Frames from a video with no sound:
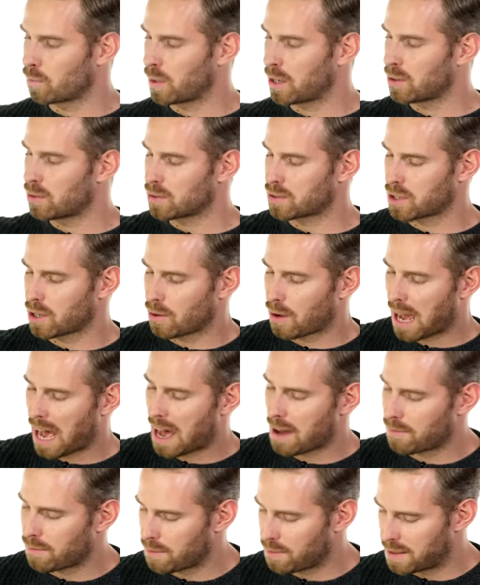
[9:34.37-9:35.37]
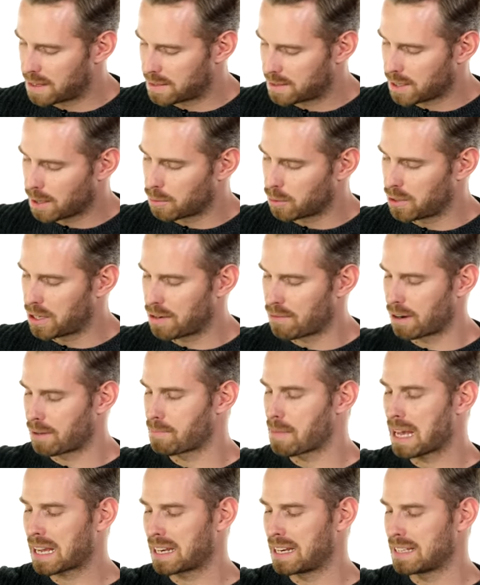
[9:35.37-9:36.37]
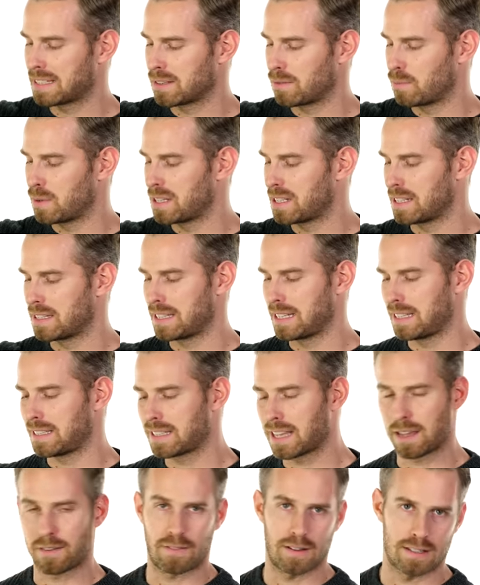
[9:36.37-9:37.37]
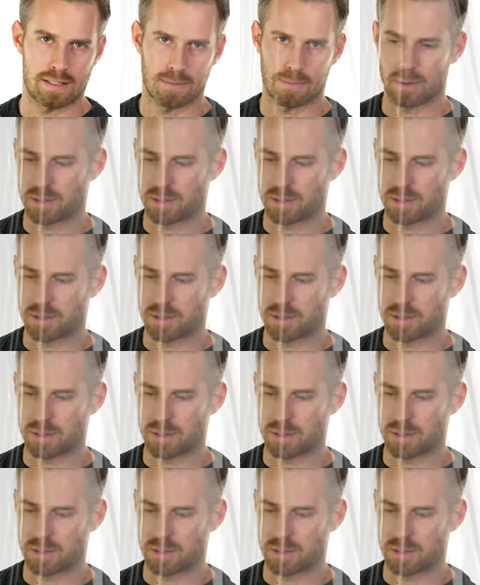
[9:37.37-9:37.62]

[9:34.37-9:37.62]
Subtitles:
we also have this double D-ring mechanism, which is the safest and